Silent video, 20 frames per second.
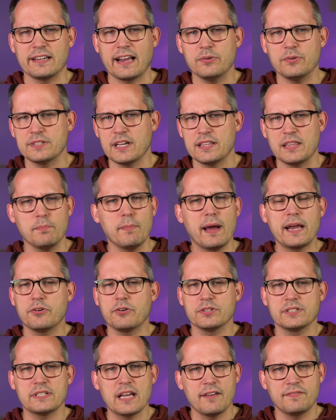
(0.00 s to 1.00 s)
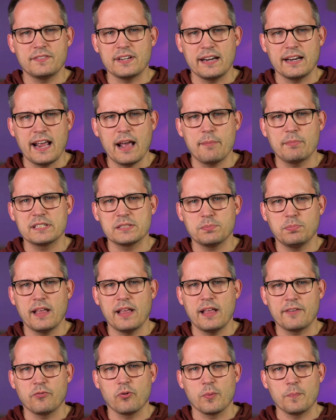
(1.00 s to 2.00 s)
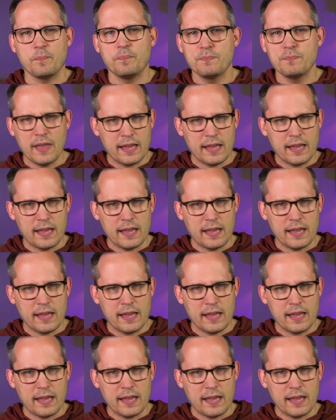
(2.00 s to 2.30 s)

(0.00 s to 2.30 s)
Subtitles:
I was on the Microsoft Dynamics platform